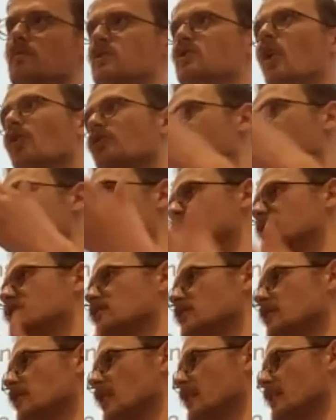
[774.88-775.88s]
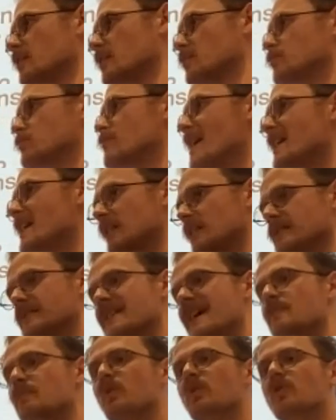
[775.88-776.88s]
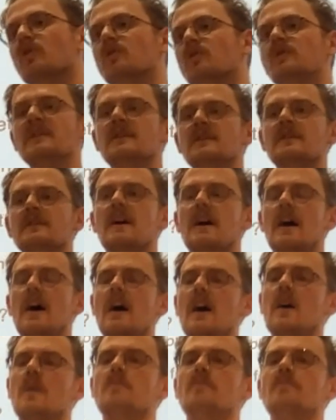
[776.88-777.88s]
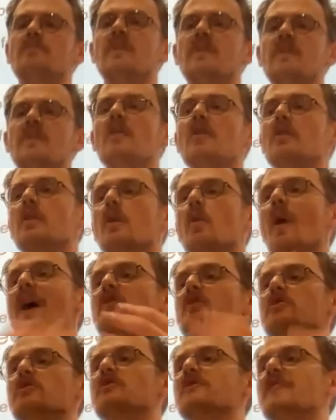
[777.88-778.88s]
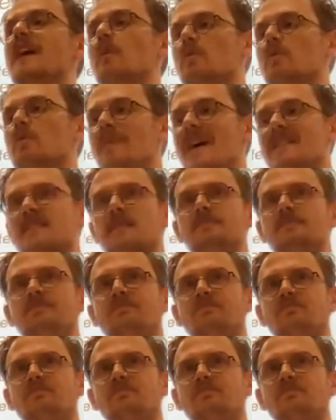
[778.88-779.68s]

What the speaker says: not fit into the kind of regular sample. And the way that you do that will matter.